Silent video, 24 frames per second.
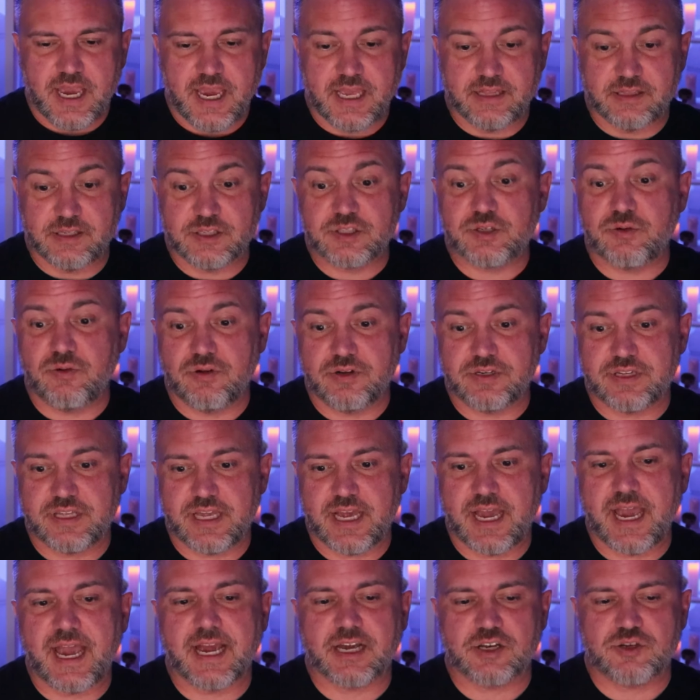And let's go on to
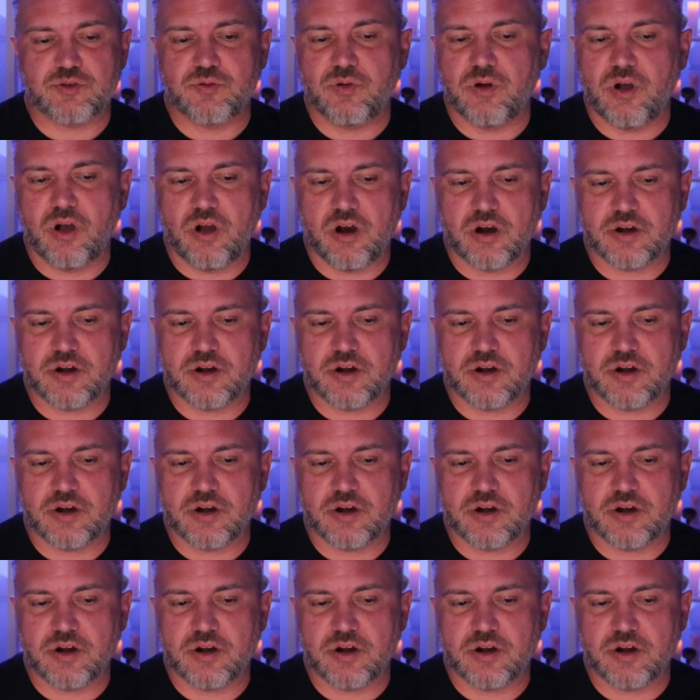that actual